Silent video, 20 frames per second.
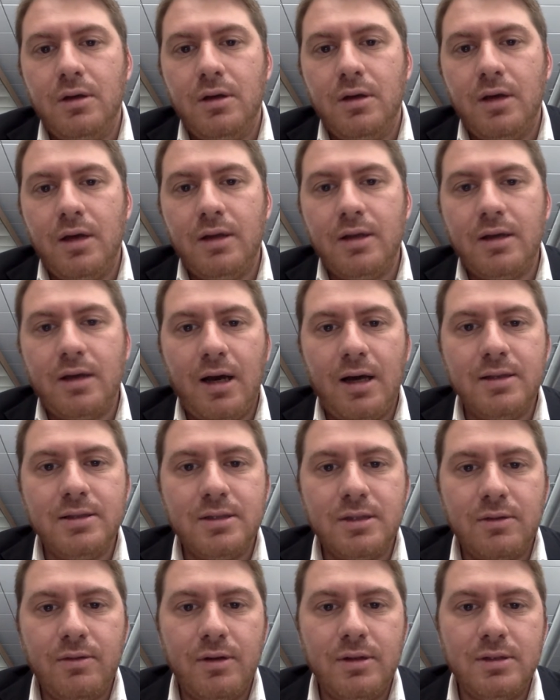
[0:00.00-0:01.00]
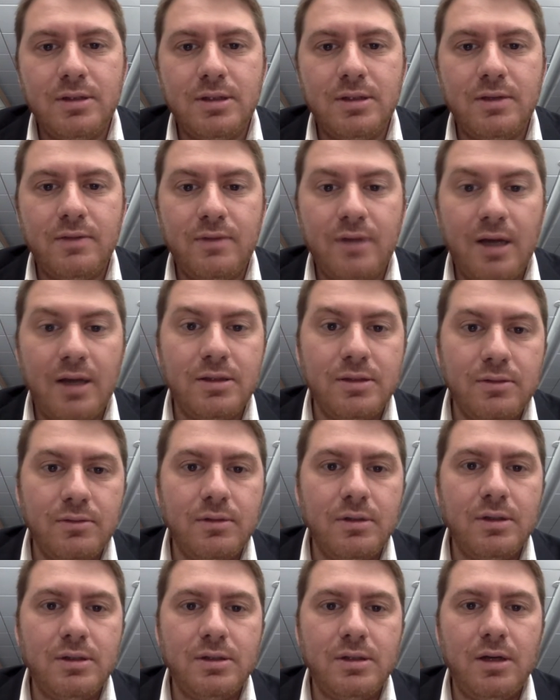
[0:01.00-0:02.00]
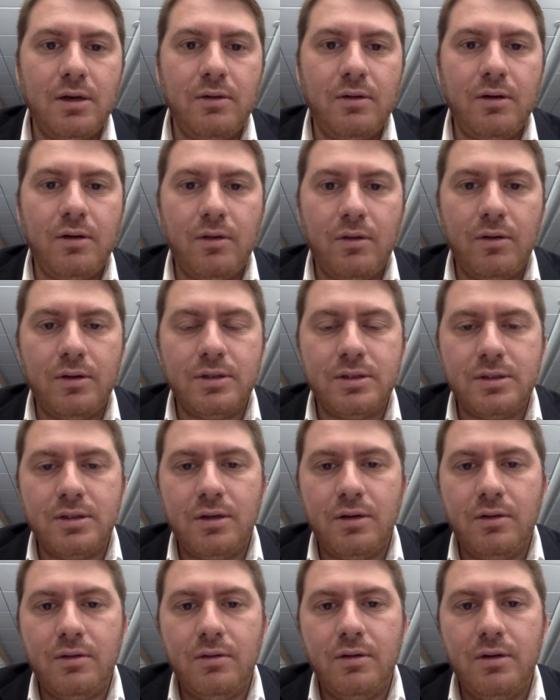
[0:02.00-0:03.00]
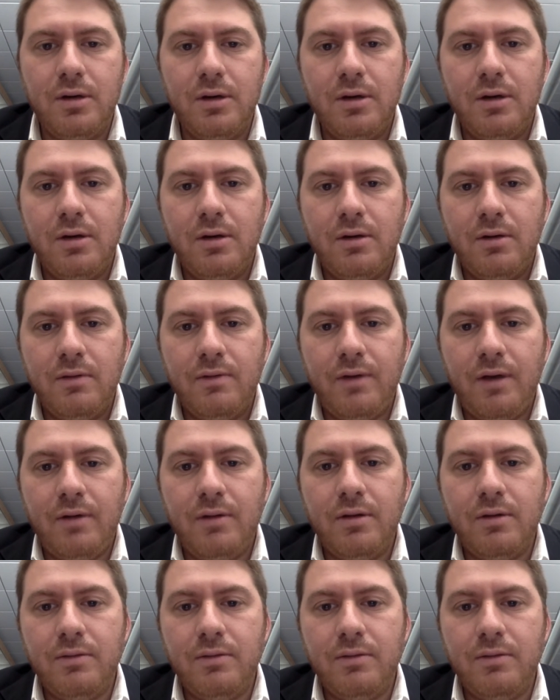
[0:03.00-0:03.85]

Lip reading: And the consequences of not doing so are also very